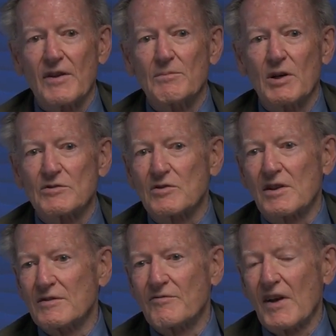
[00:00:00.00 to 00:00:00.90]
The most
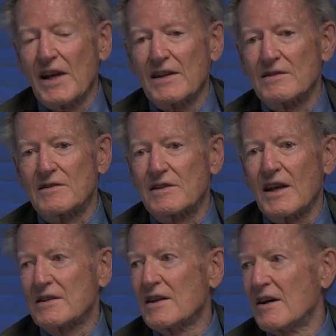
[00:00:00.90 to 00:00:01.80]
advanced
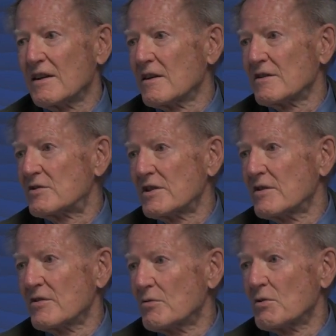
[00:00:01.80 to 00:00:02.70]
technology
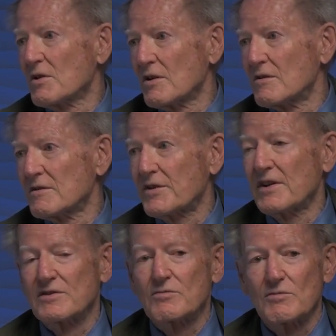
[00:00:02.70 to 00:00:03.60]
in the world
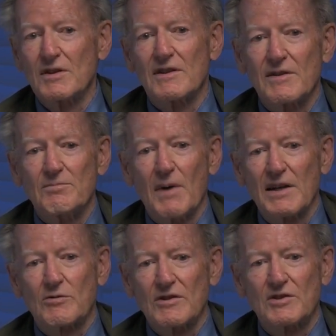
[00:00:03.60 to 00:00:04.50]
is really
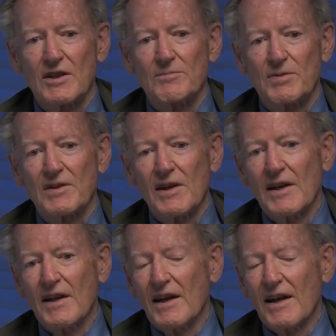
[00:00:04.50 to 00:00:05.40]
microchips.
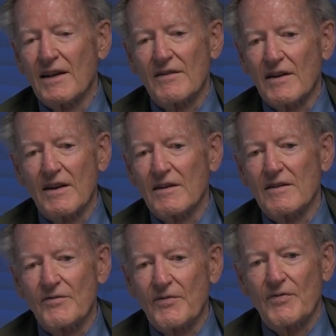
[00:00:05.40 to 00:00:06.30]
And
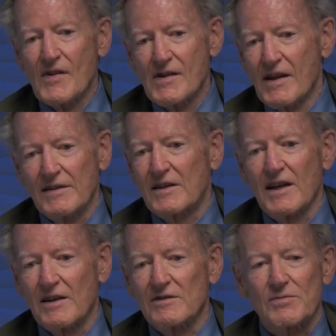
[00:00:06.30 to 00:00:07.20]

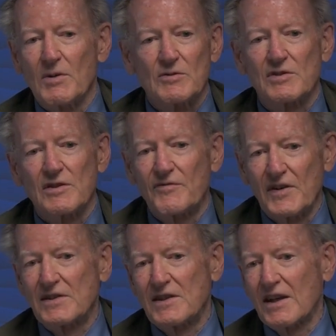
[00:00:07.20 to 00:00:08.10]
Intel's most
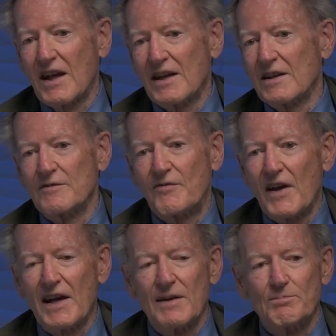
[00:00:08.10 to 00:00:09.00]
sophisticated
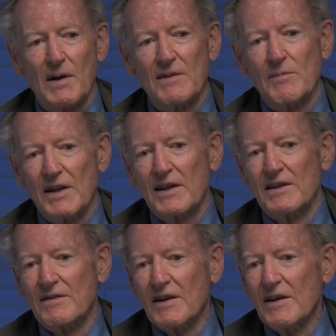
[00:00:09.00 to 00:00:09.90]
fab by
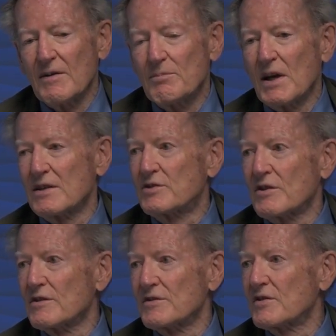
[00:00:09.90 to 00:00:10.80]
many
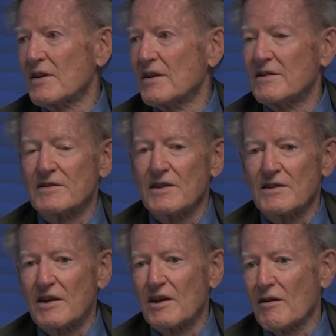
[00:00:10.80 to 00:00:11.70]
measures is in
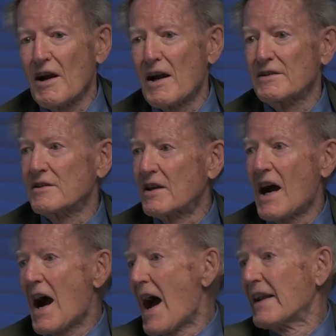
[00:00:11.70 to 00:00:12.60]
Kiryat
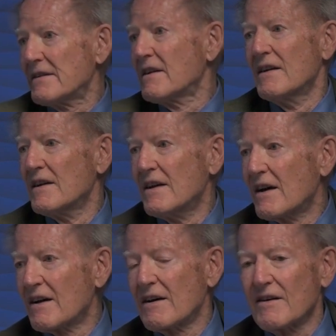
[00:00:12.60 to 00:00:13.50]
Gat
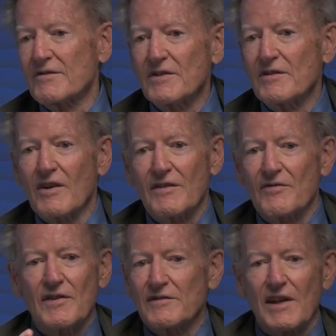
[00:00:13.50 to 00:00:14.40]
on
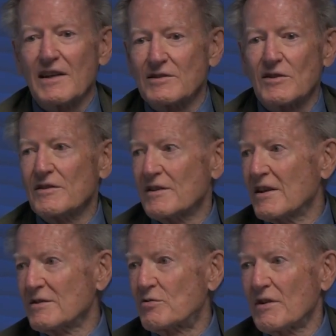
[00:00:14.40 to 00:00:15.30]
the desert in
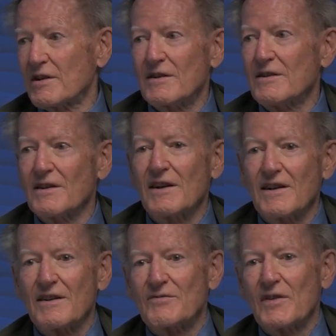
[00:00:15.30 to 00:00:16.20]

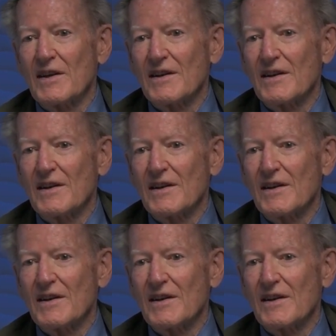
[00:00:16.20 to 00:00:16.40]
Israel.